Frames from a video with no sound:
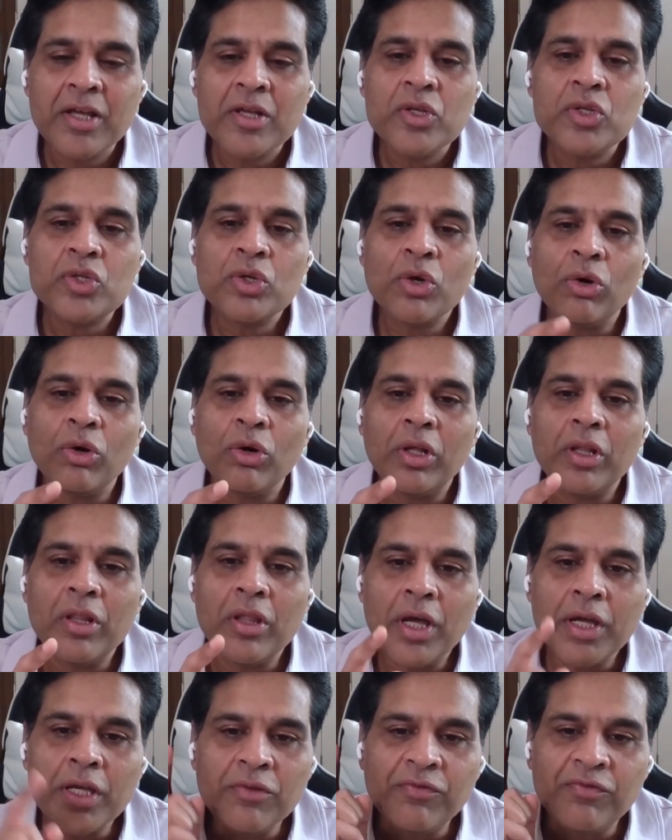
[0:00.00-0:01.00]
So
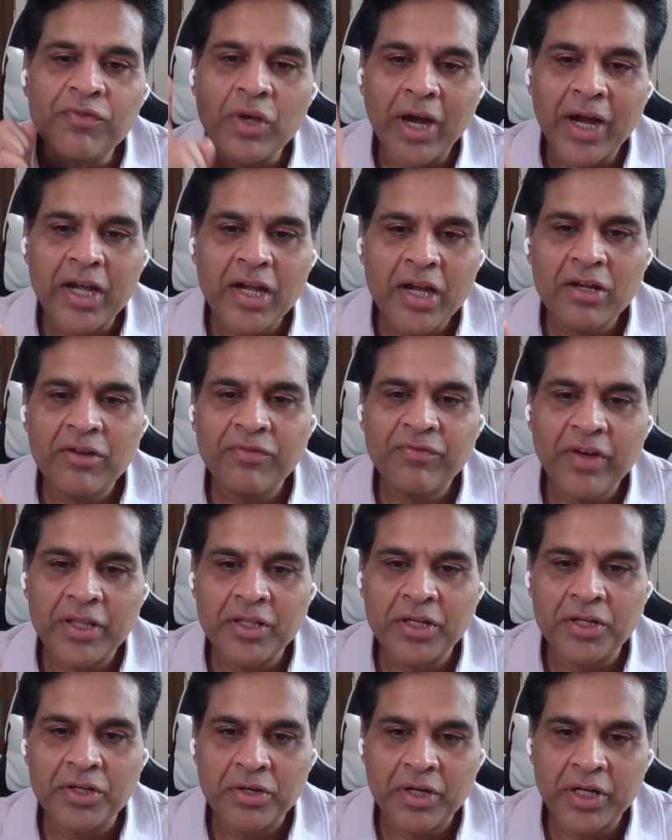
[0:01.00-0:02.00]
if you identify
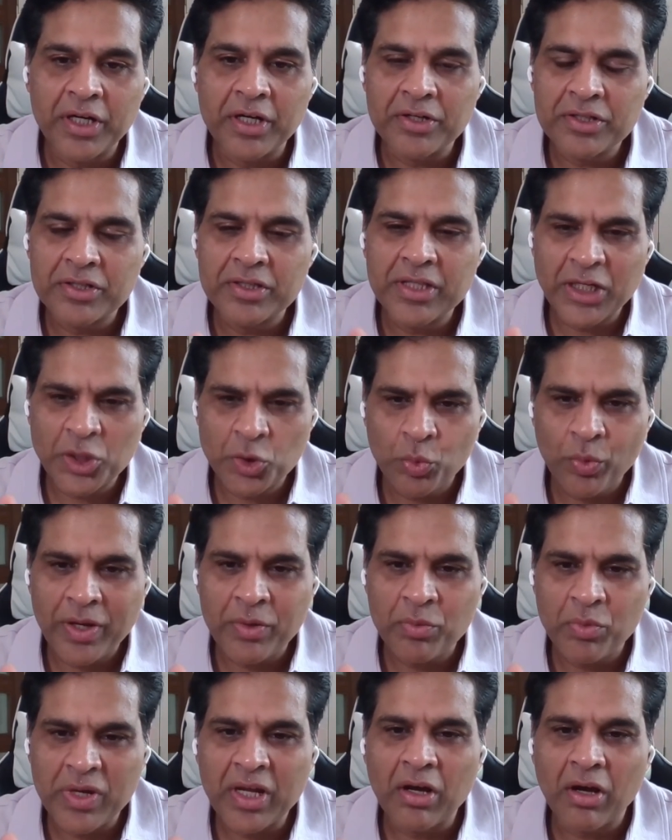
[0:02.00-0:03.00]
the triggers, that's
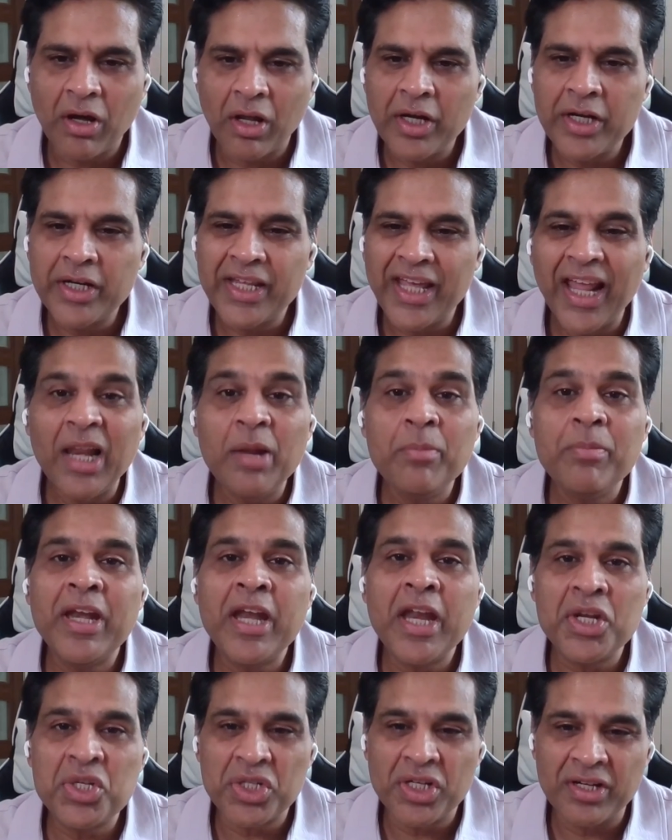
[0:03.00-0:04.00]
why we call it
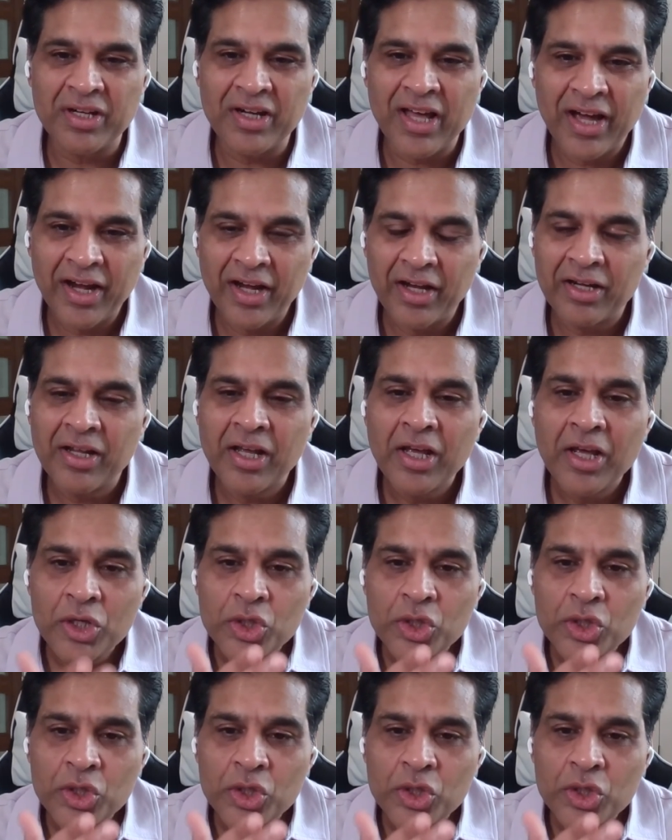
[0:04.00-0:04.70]
elimination diet.